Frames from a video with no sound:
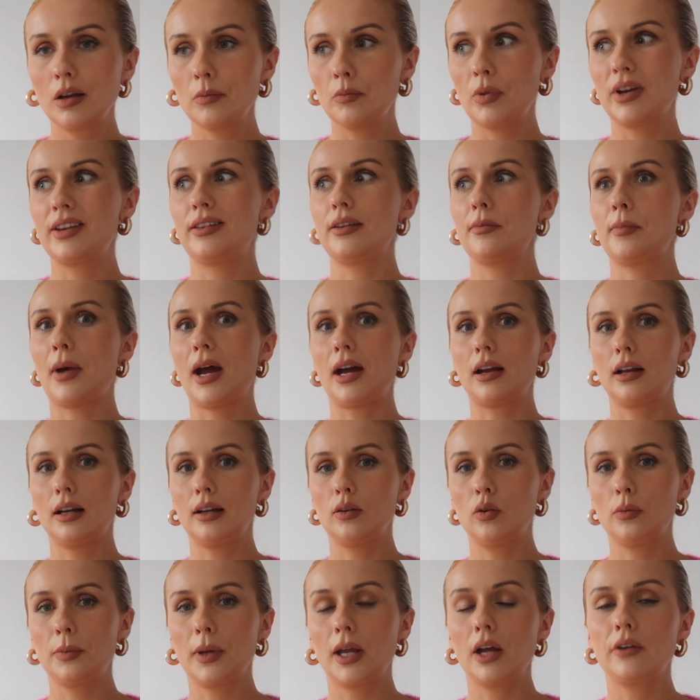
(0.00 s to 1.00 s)
brings it back a
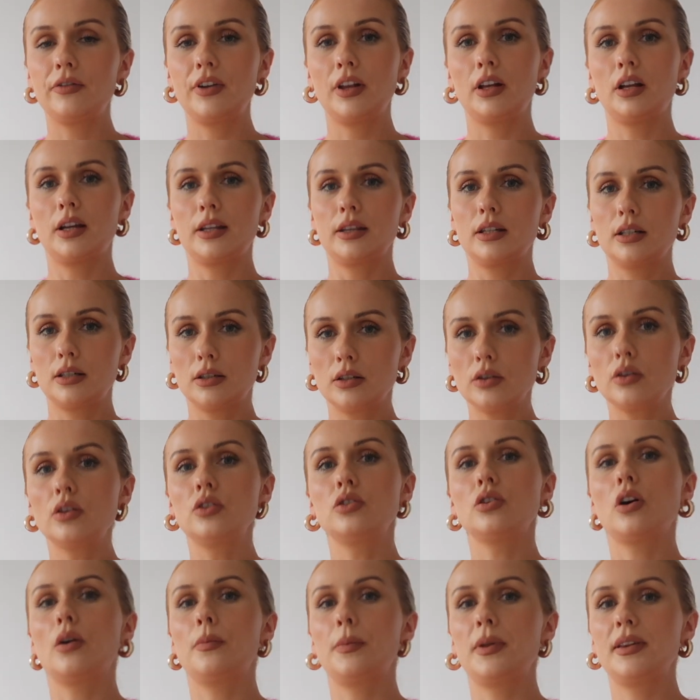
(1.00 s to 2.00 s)
little bit. I feel like the
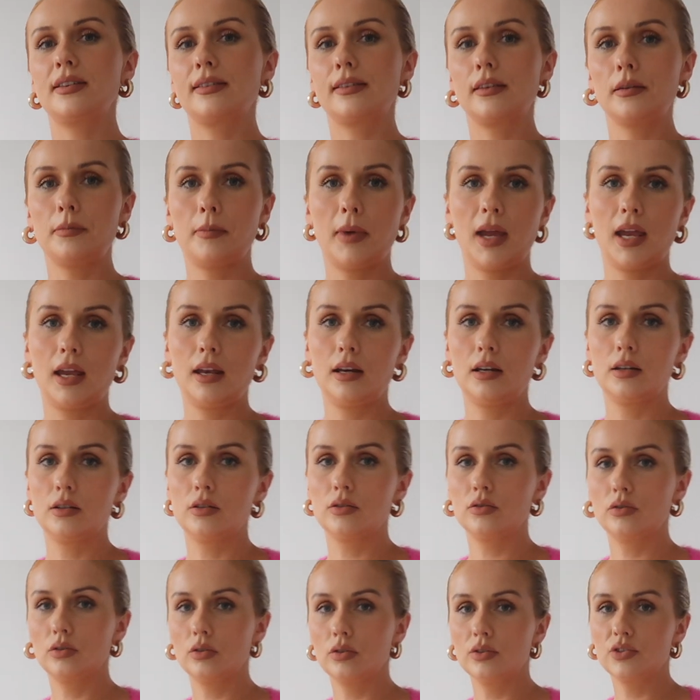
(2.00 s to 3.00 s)
top is the main
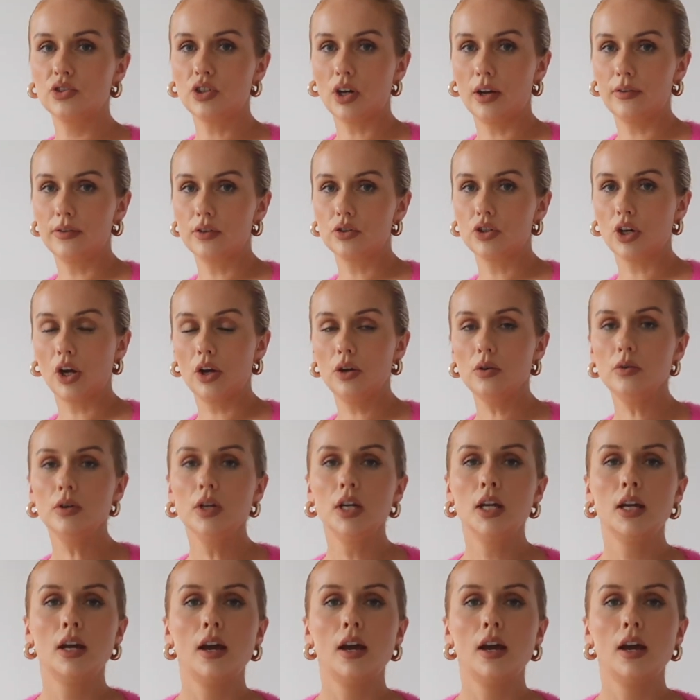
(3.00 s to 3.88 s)
star of the show.